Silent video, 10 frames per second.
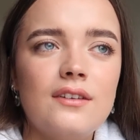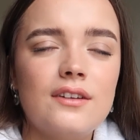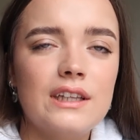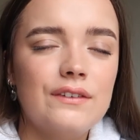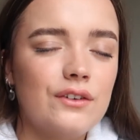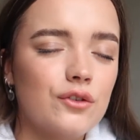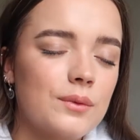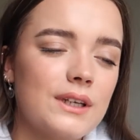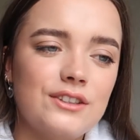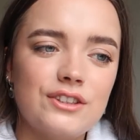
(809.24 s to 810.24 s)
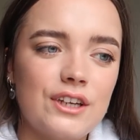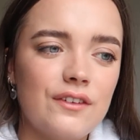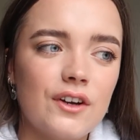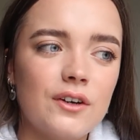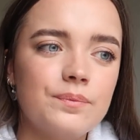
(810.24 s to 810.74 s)
to the living room kitchen
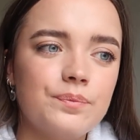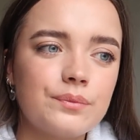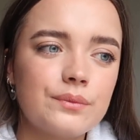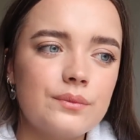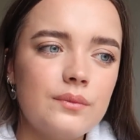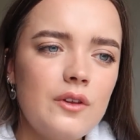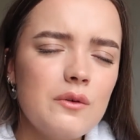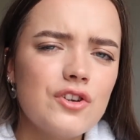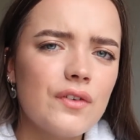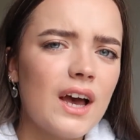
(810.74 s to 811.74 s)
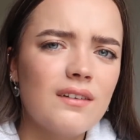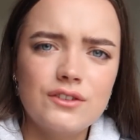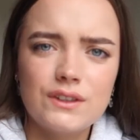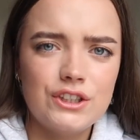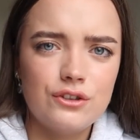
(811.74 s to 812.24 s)
area, which if I haven't
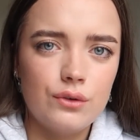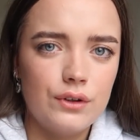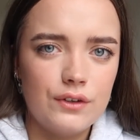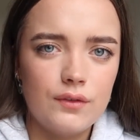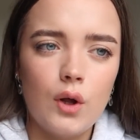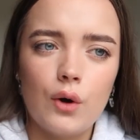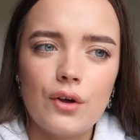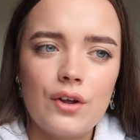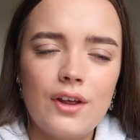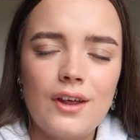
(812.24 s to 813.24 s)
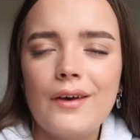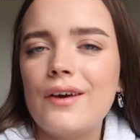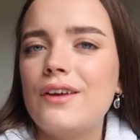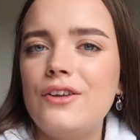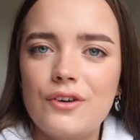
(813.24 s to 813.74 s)
already showed in this vlog,
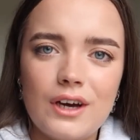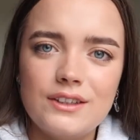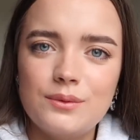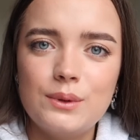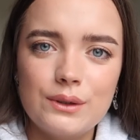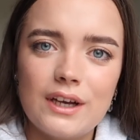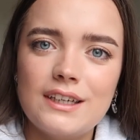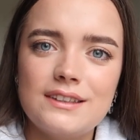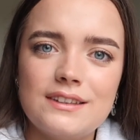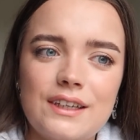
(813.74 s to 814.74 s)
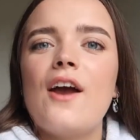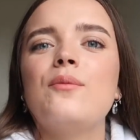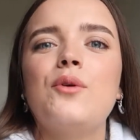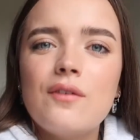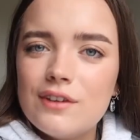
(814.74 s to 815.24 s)
you guys will get to see. I
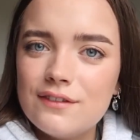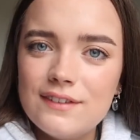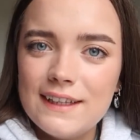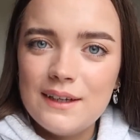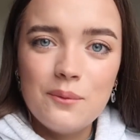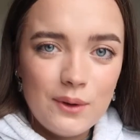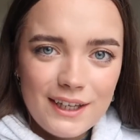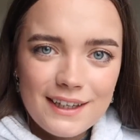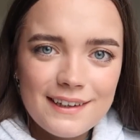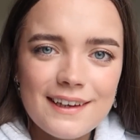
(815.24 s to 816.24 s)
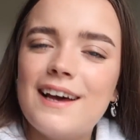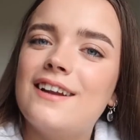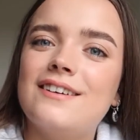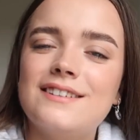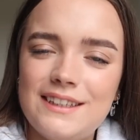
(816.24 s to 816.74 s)
hope you have a lovely week, and
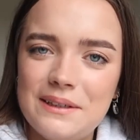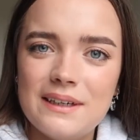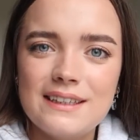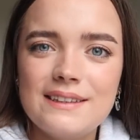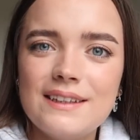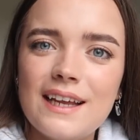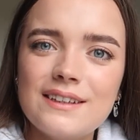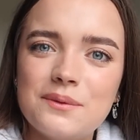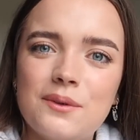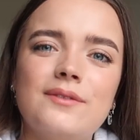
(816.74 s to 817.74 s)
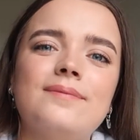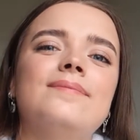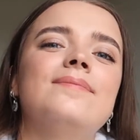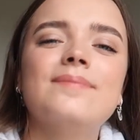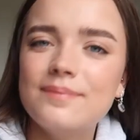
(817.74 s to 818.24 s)
I'll see you guys in the next one.
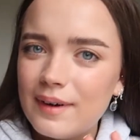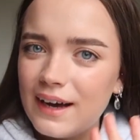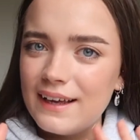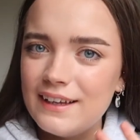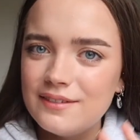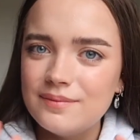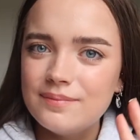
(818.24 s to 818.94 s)
Bye.